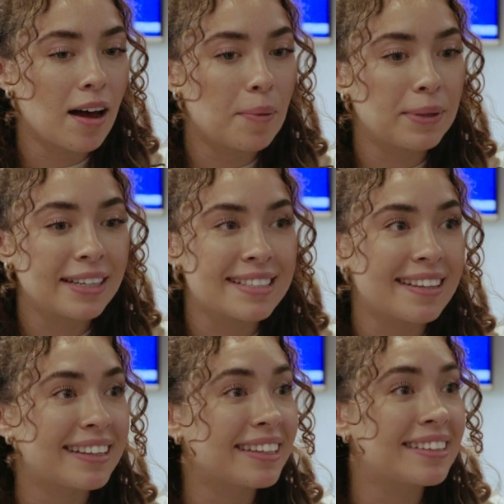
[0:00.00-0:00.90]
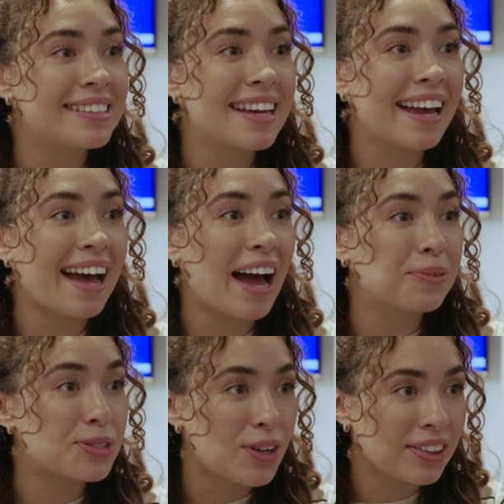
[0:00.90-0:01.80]
because at the end of the day, I
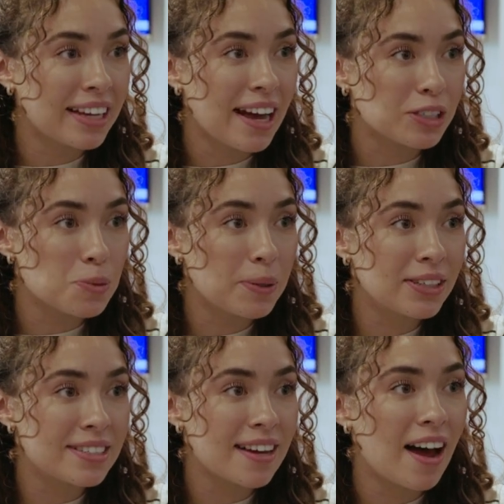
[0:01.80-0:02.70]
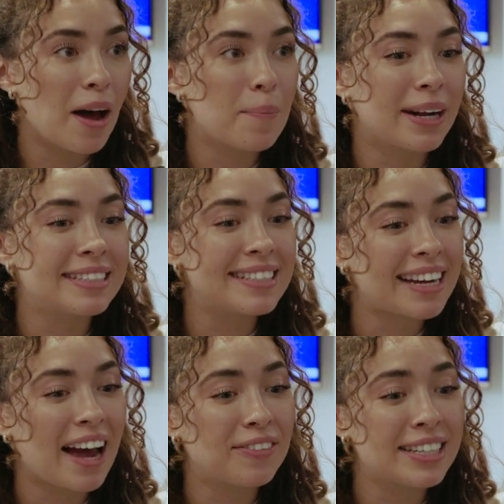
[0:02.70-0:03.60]
was not the expert, but I did
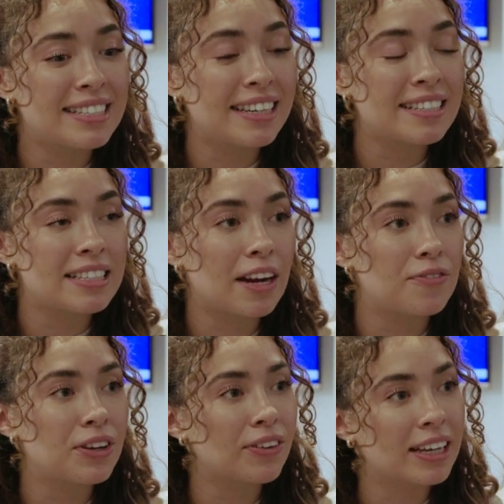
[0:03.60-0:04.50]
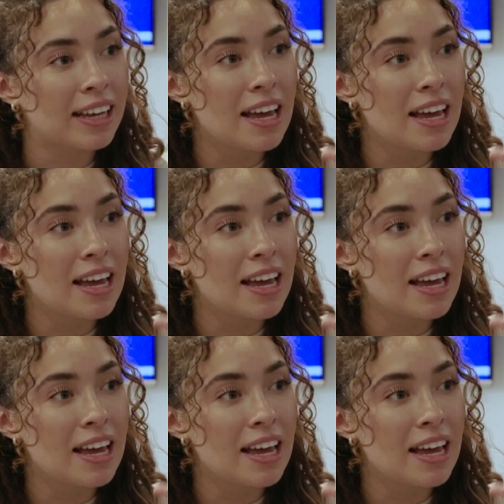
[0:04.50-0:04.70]
have ideas, and I feel like